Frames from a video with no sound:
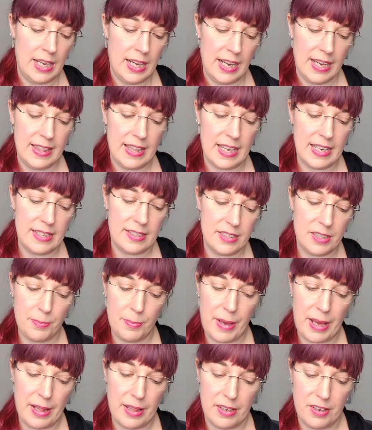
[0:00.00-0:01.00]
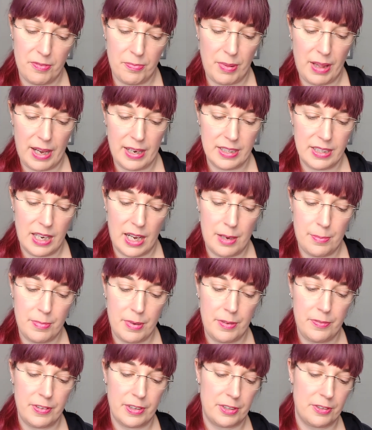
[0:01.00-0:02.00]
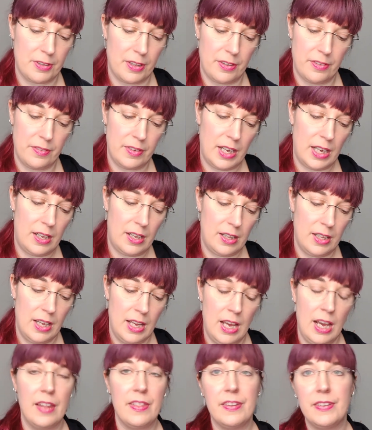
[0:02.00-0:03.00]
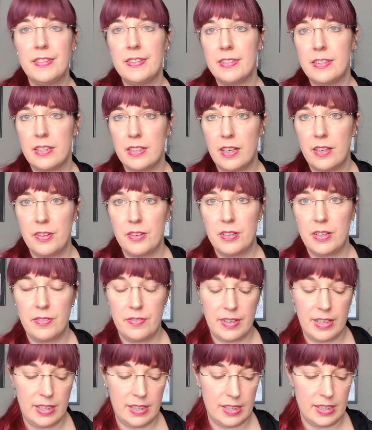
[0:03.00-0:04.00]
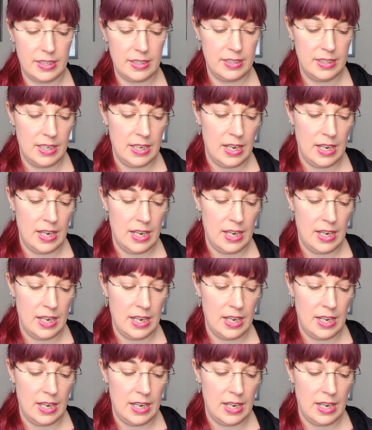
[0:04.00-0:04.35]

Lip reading: and that The Ballad of Black Tom by Victor Laval. This is another novella.